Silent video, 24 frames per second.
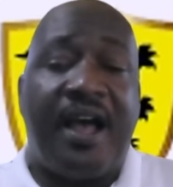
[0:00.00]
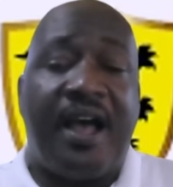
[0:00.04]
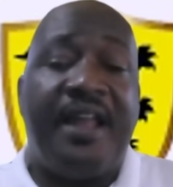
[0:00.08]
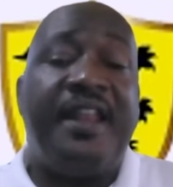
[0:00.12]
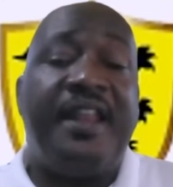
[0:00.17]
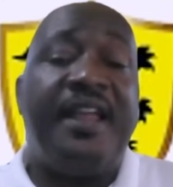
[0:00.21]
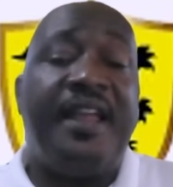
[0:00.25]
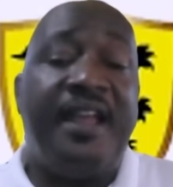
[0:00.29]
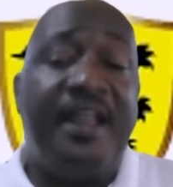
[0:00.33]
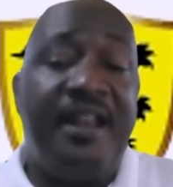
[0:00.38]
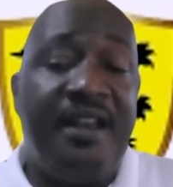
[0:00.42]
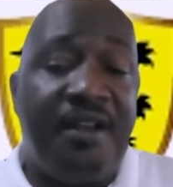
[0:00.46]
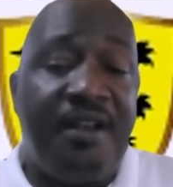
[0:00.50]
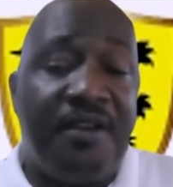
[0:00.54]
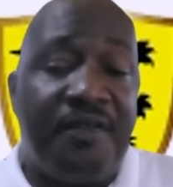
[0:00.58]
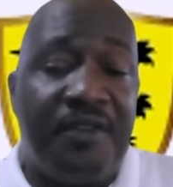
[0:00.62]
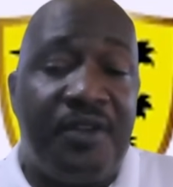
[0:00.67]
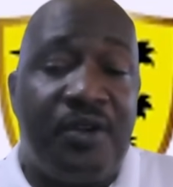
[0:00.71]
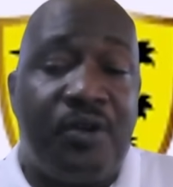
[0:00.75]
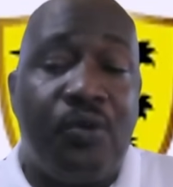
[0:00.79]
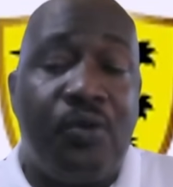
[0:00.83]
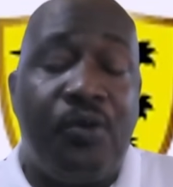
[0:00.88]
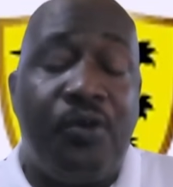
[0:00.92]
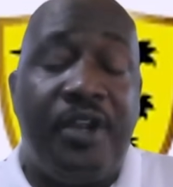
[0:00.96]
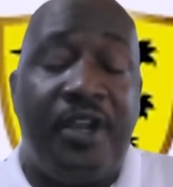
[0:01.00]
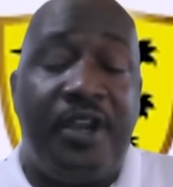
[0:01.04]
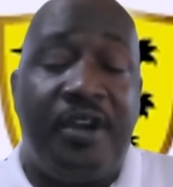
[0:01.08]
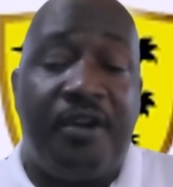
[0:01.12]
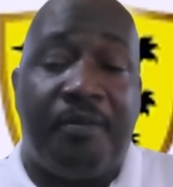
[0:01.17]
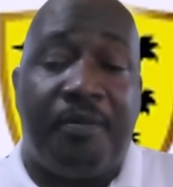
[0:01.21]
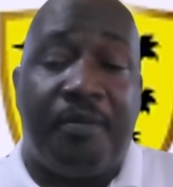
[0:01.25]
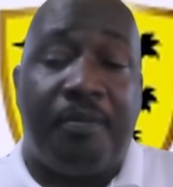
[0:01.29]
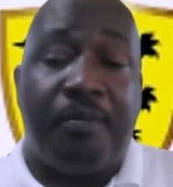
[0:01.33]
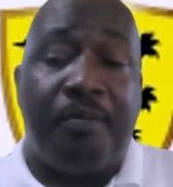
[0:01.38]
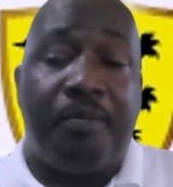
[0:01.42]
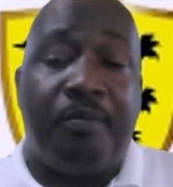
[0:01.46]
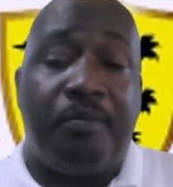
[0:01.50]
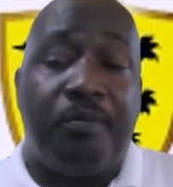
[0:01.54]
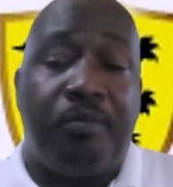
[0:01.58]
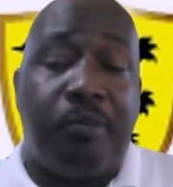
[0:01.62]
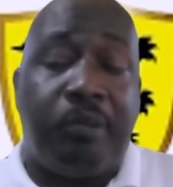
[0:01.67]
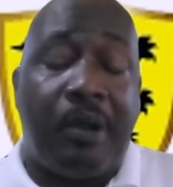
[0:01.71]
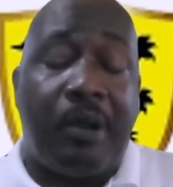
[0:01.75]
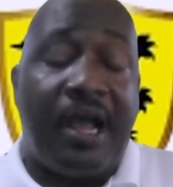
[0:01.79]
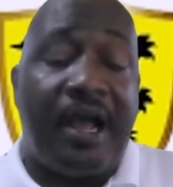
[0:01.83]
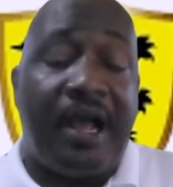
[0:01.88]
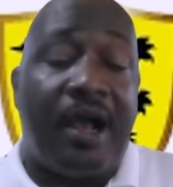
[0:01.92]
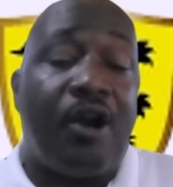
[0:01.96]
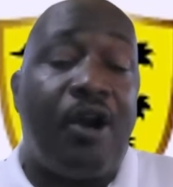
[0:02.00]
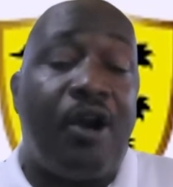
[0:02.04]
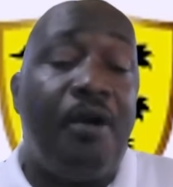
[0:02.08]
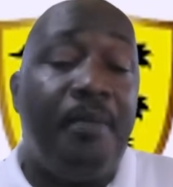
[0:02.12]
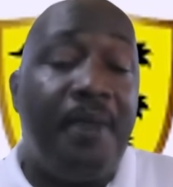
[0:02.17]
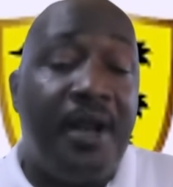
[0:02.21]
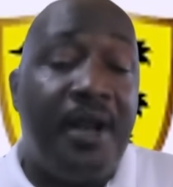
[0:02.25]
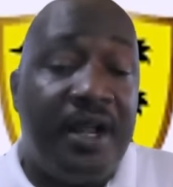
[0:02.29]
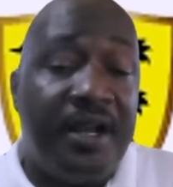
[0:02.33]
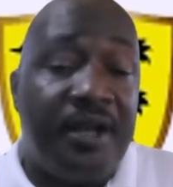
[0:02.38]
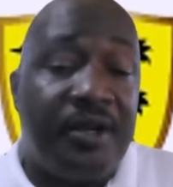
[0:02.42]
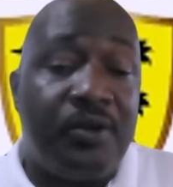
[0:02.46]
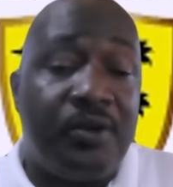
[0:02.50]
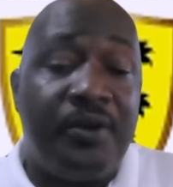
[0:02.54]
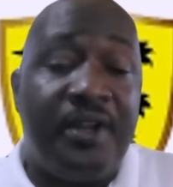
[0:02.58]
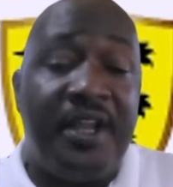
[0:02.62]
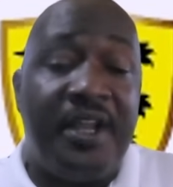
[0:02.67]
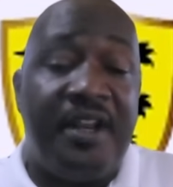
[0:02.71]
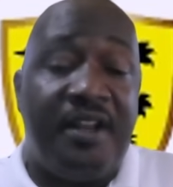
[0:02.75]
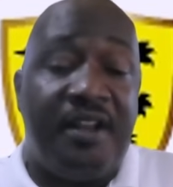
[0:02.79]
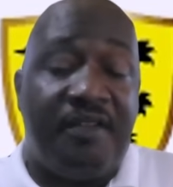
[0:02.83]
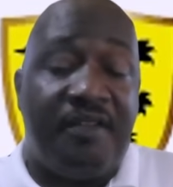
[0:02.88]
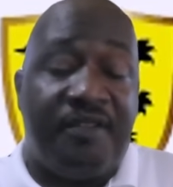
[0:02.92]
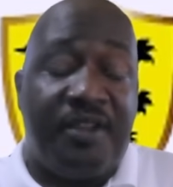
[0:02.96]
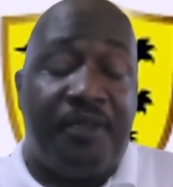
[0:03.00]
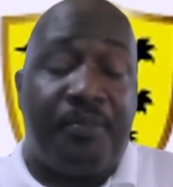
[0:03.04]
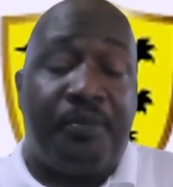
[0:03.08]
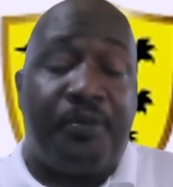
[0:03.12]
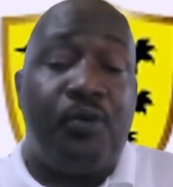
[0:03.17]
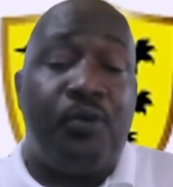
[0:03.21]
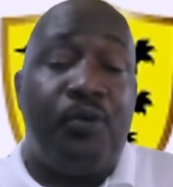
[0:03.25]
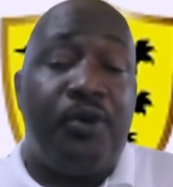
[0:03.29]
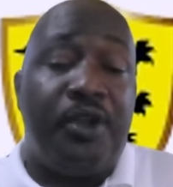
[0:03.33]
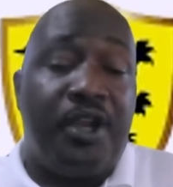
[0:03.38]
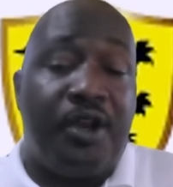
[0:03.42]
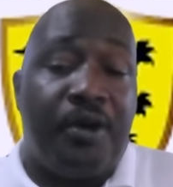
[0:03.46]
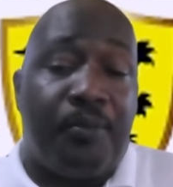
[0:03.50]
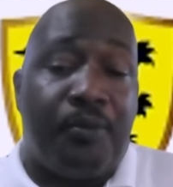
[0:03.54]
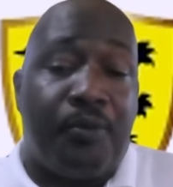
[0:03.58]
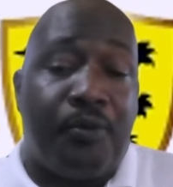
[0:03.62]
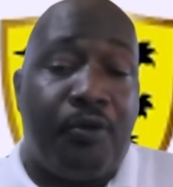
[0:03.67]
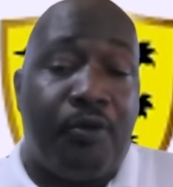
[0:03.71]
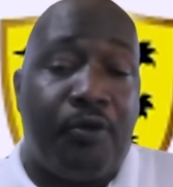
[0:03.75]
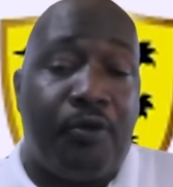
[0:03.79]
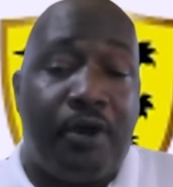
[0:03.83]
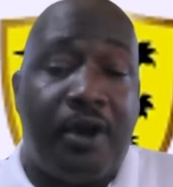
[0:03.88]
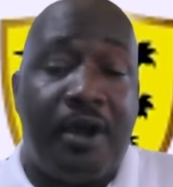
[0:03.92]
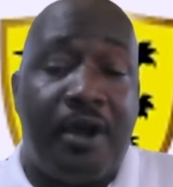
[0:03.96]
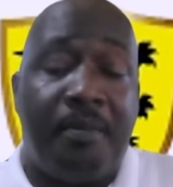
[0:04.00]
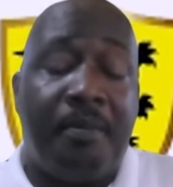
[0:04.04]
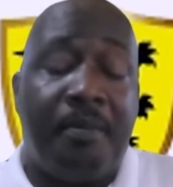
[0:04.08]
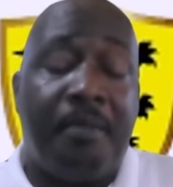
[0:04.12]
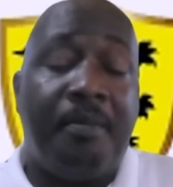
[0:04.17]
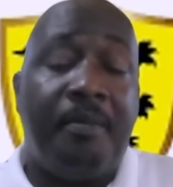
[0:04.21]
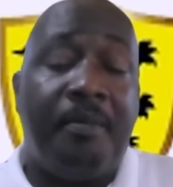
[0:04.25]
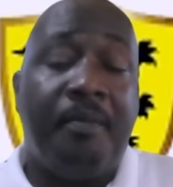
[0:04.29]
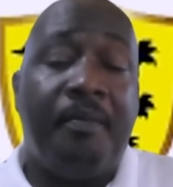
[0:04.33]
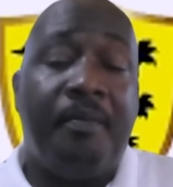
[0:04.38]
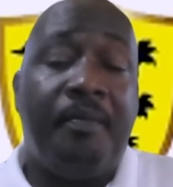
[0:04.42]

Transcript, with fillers: At the end of the two-year, coming on to the end of the two-year program,